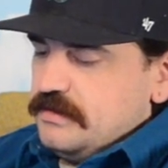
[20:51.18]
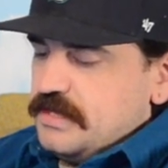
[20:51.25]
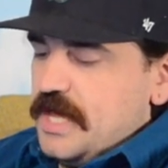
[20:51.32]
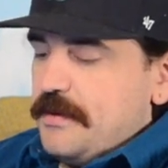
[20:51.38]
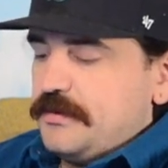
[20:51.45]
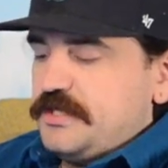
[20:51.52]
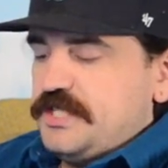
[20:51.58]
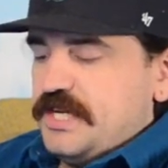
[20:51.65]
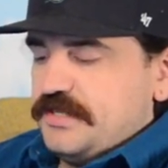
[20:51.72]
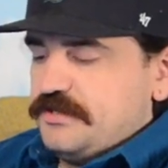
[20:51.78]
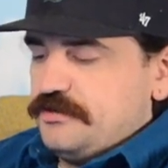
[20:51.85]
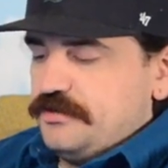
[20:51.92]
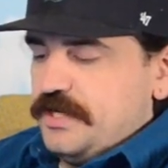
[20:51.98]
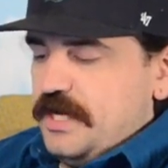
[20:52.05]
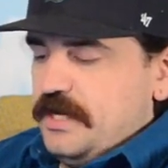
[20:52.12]
That was
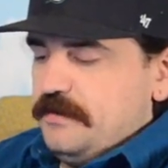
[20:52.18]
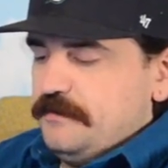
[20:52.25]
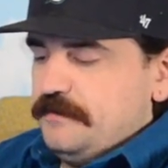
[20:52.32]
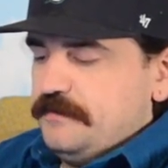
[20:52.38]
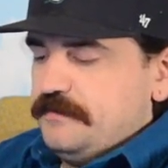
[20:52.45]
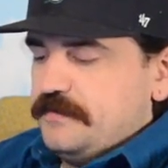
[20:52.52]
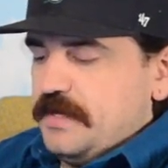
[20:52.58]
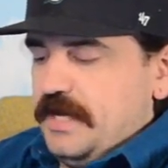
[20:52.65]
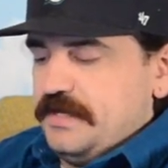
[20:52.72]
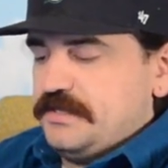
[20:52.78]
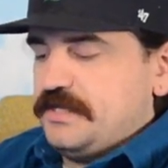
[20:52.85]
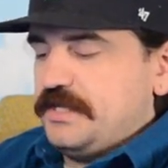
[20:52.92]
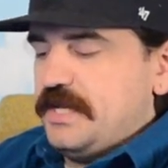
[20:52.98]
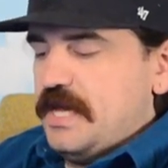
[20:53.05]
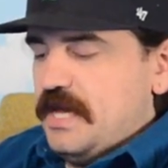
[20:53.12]
yesterday, and
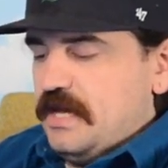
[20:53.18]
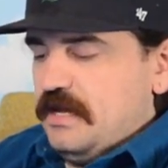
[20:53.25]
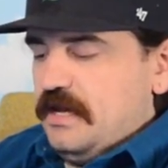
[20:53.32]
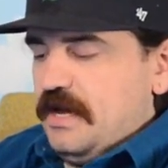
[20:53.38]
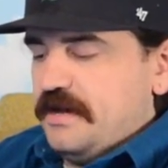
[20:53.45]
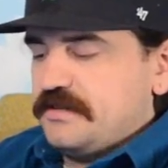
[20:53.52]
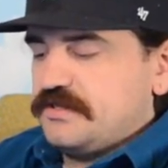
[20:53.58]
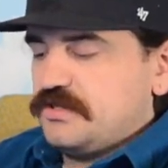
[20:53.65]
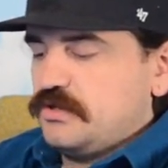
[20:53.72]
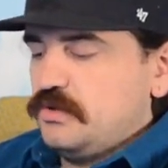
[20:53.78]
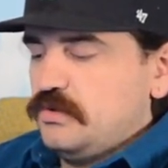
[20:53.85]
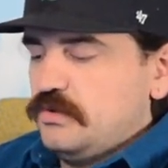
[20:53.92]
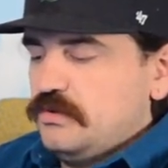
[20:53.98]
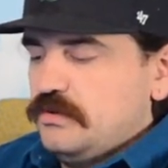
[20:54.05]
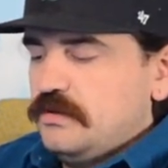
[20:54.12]
today at
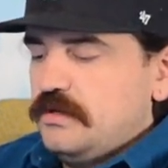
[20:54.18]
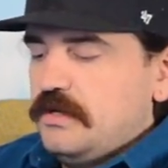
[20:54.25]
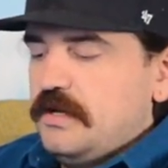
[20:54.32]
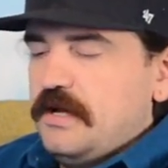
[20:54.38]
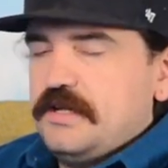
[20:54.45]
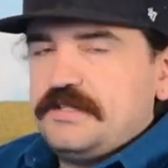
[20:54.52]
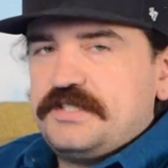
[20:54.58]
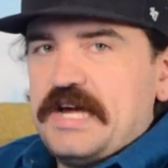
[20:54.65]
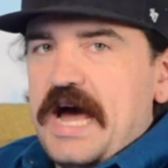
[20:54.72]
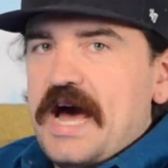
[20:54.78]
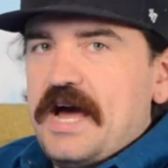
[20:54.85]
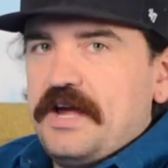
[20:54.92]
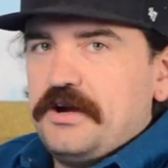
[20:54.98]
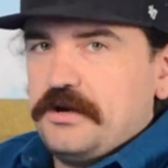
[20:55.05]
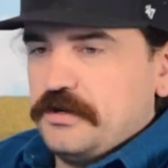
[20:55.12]
school,
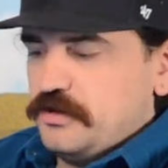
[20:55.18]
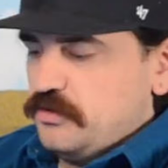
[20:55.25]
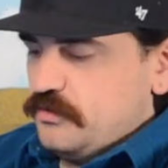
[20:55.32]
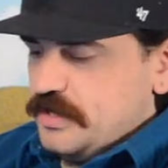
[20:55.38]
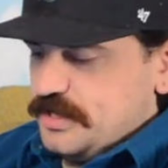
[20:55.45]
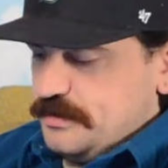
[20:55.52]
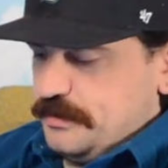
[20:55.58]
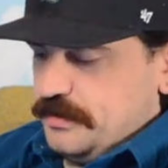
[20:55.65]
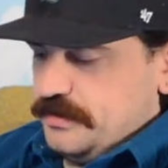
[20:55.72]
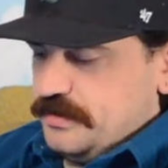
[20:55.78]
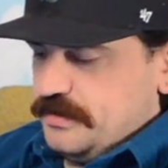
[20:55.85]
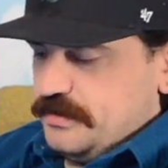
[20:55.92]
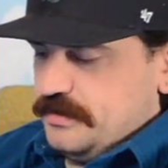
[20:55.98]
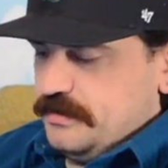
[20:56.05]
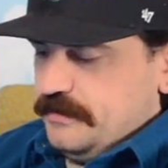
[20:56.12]
Ty heard the
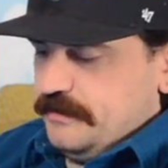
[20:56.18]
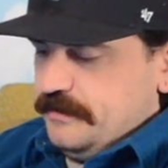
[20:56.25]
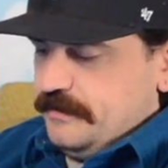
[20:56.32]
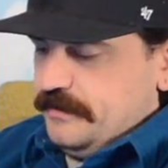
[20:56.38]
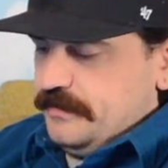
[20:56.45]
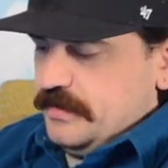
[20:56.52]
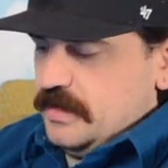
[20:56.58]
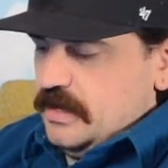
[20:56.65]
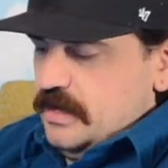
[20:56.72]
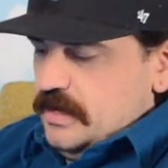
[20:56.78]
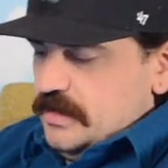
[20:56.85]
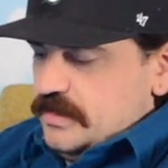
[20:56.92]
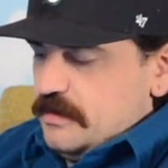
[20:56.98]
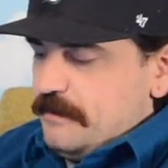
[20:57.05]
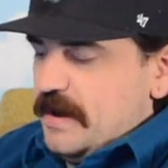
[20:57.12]
whispers.
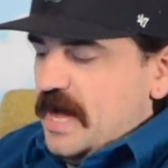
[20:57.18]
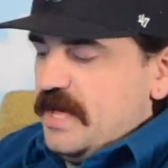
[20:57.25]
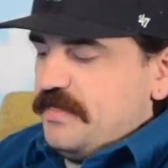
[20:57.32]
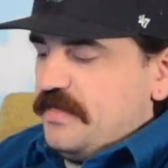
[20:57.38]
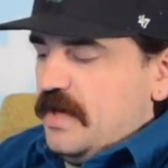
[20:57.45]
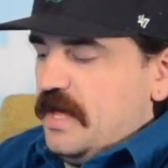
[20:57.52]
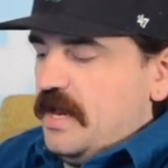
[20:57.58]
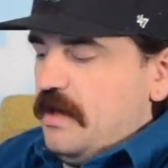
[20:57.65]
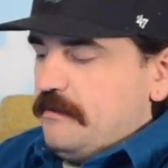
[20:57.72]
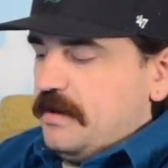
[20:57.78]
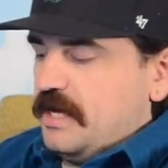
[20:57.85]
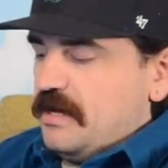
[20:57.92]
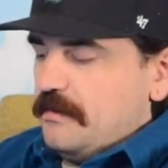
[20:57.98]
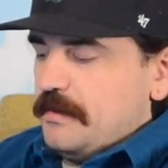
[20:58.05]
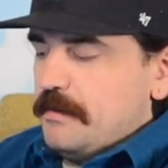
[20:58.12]
The python had
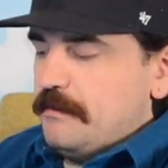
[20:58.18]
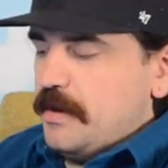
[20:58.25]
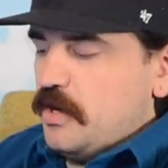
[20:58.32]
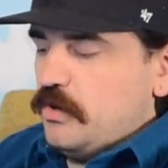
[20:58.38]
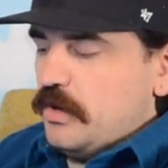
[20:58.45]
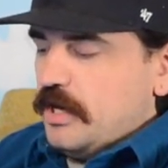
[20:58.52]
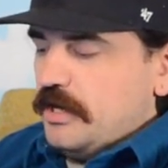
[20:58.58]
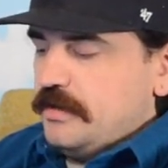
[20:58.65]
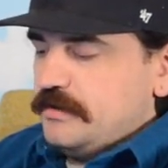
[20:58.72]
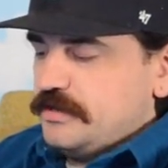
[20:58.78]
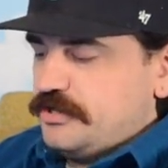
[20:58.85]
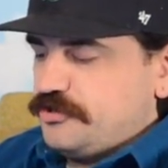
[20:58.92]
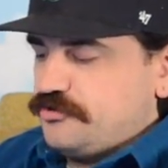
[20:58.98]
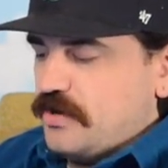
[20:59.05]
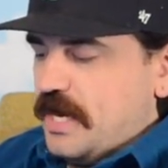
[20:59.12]
become a boa,
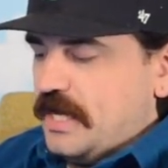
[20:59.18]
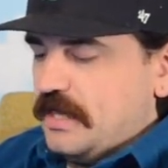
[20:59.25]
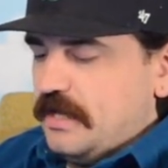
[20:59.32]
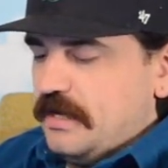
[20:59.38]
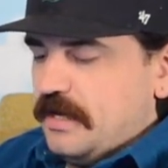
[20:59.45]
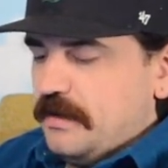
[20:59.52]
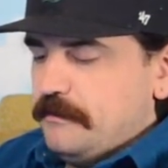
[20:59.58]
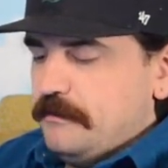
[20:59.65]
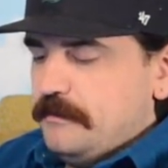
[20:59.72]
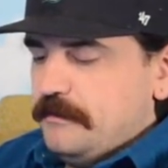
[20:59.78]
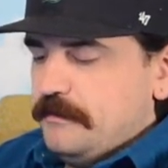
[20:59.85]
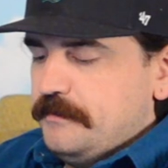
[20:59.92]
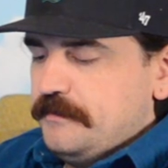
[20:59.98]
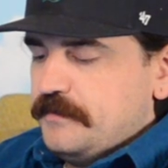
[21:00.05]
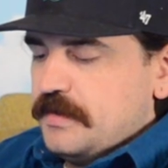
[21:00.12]
strangling him,
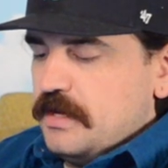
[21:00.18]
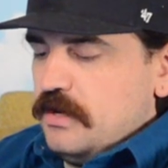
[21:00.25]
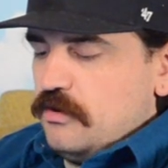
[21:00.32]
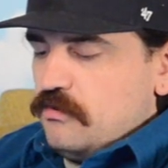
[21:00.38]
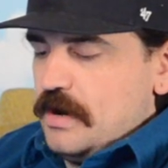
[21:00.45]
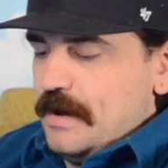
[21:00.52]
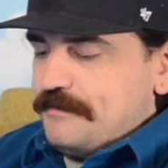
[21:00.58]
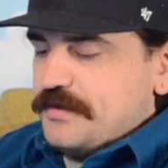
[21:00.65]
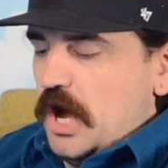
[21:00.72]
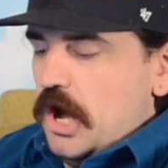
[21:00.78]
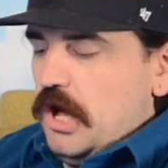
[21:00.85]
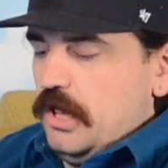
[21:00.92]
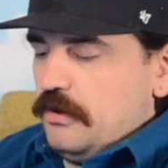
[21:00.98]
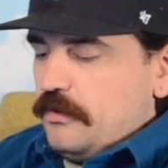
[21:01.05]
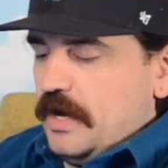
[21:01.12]
wrapped
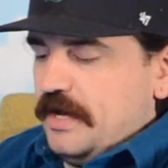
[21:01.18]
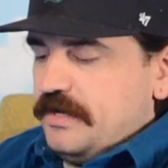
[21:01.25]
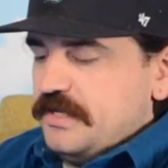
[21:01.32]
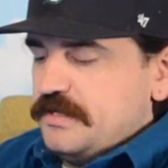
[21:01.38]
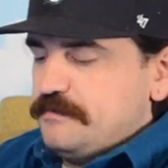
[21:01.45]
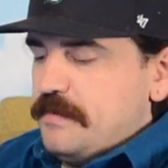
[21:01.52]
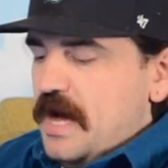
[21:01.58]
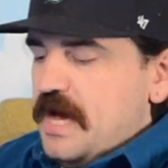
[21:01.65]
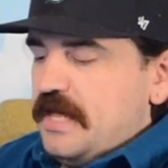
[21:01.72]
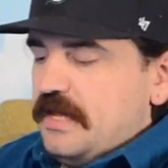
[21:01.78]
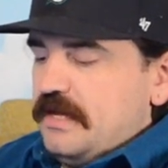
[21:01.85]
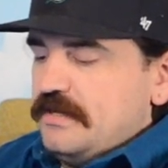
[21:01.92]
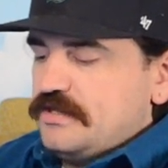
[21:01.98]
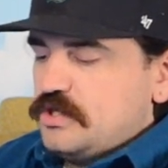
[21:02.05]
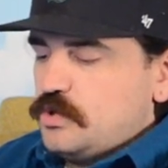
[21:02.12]
all around his
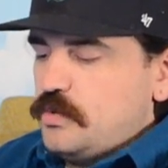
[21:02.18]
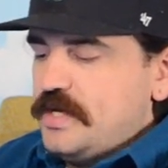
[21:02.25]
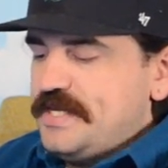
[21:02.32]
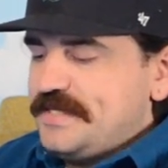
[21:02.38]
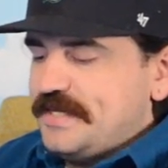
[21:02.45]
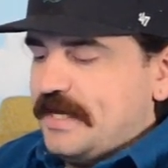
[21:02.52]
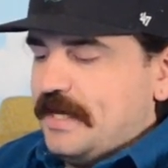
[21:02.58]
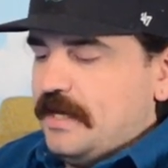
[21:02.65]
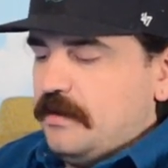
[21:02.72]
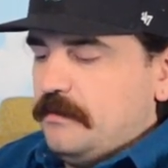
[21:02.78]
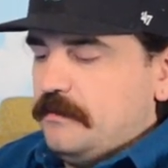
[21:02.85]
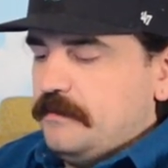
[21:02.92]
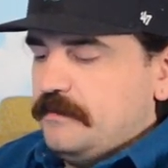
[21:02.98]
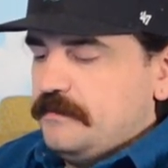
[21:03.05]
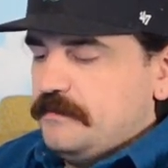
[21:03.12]
body, squeezing him,
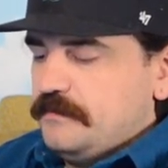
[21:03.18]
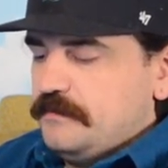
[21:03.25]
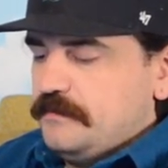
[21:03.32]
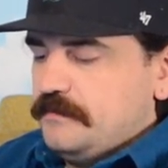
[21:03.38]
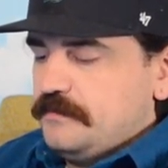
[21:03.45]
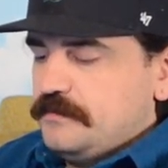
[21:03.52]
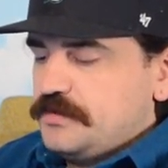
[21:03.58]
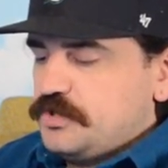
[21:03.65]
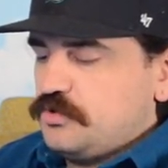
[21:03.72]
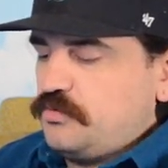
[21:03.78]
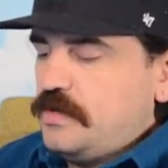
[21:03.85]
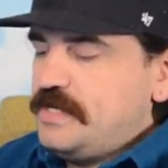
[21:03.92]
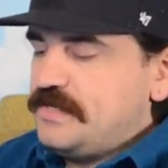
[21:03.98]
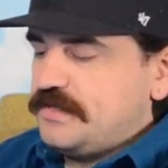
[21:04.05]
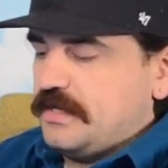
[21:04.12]

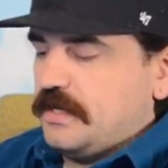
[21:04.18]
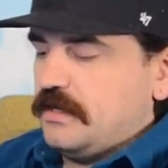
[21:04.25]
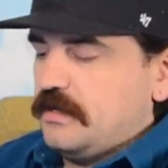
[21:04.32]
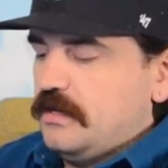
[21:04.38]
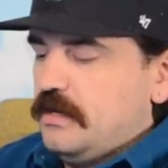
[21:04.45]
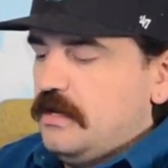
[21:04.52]
squeezing